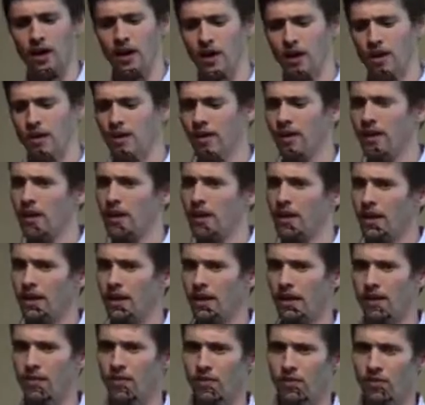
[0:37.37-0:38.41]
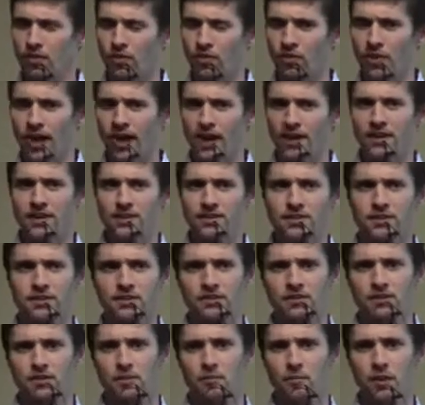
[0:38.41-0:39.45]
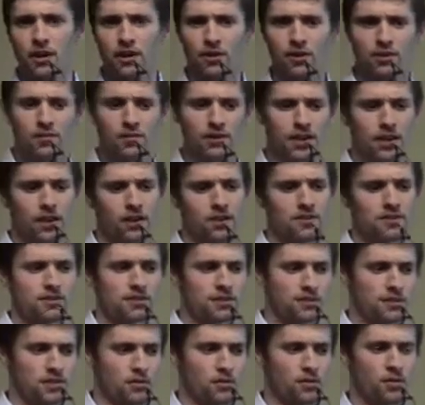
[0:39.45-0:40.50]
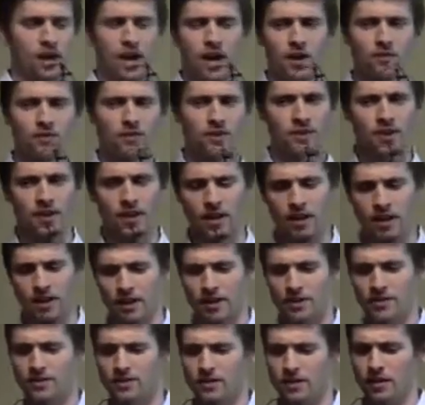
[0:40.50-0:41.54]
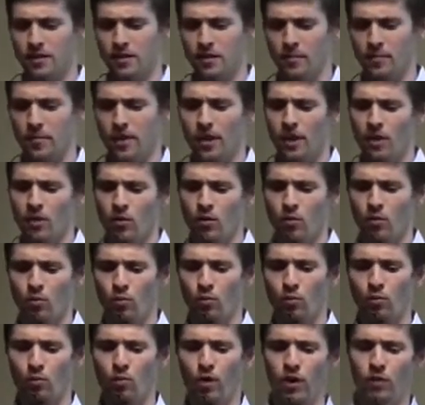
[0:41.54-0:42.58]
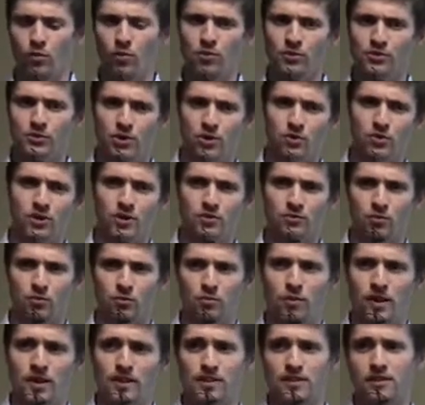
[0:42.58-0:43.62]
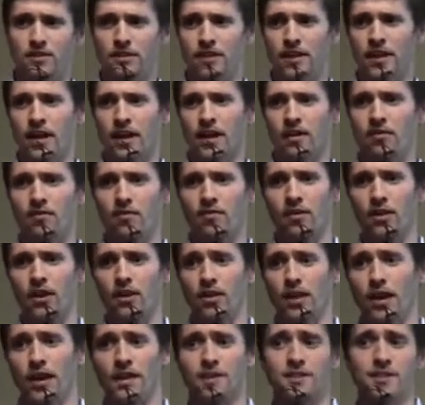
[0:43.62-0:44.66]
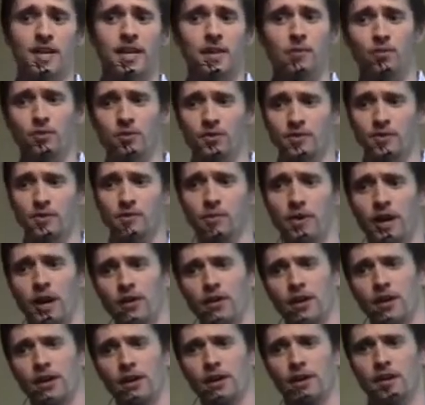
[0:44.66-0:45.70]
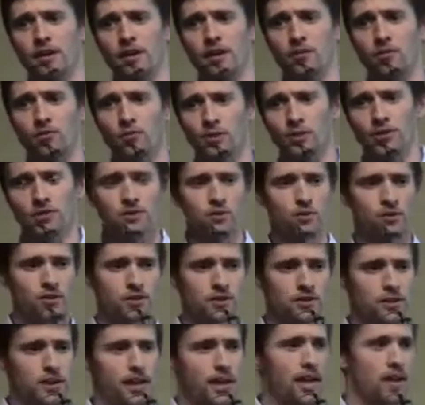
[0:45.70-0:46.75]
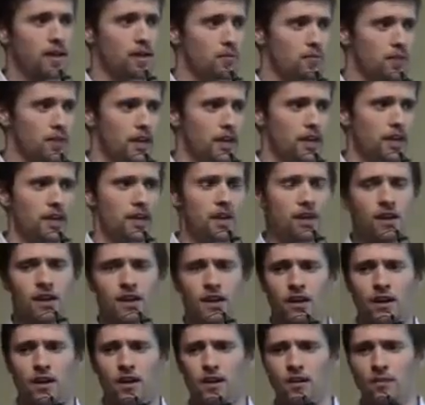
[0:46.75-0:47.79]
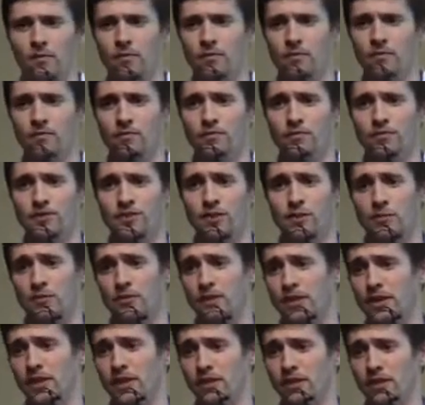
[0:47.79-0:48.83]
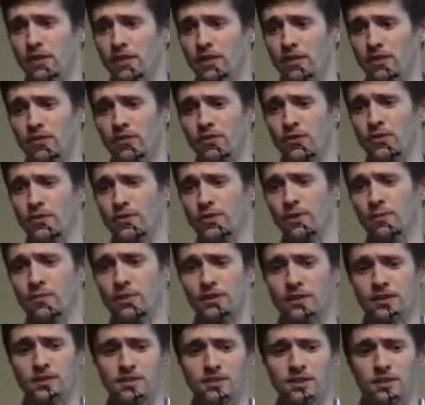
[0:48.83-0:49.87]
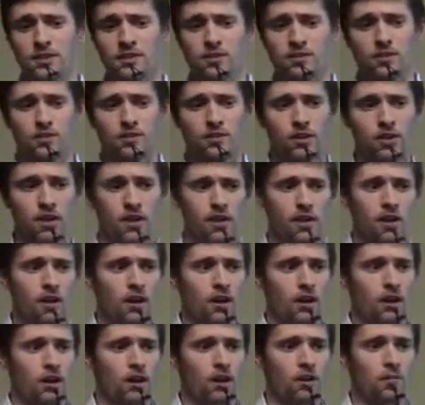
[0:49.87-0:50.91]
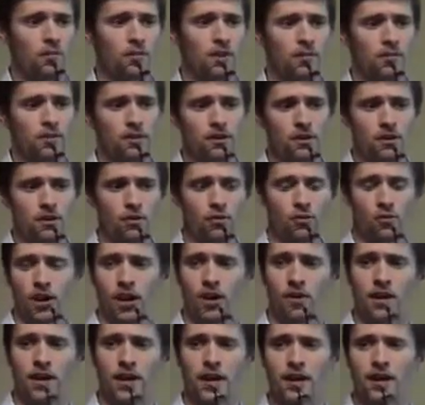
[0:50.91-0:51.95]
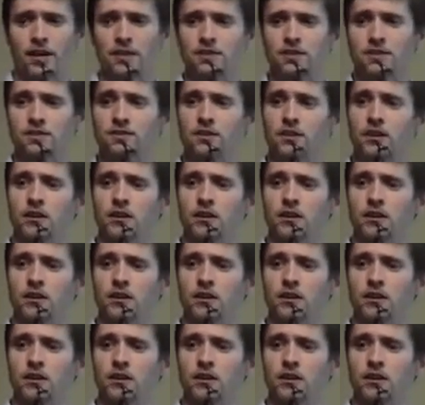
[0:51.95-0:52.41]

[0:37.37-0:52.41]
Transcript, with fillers: Uh, that is a comparative analysis that we'll have in the EIS. Um, what we'll do is we'll basically have a lot of tables comparing resource A to B. Um, simply, if there's something that says, okay, uh, maybe a route has